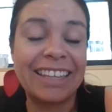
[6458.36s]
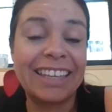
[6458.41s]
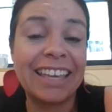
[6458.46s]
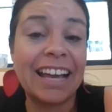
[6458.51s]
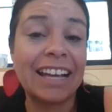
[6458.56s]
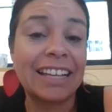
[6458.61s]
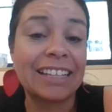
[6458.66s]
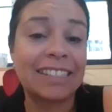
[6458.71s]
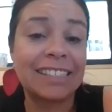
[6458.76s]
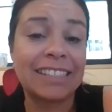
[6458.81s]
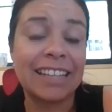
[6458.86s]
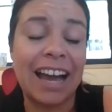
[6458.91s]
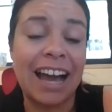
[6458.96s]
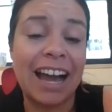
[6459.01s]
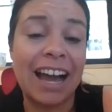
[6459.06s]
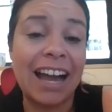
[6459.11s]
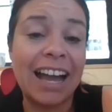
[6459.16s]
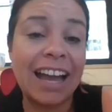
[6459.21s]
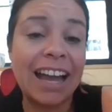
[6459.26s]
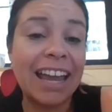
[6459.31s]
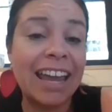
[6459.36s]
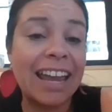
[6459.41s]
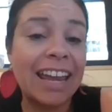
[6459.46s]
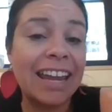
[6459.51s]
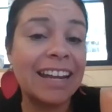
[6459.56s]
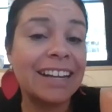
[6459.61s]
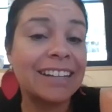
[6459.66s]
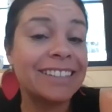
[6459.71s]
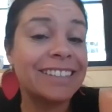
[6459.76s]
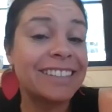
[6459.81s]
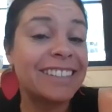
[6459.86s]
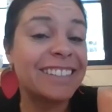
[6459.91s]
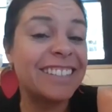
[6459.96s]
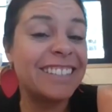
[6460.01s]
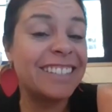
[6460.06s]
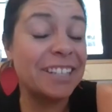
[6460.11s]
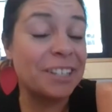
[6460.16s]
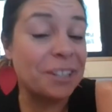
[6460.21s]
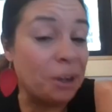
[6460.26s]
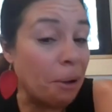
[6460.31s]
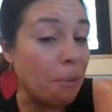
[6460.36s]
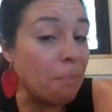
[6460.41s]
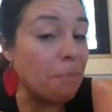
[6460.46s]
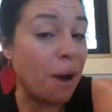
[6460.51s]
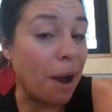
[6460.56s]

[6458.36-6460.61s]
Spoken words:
Yes, I still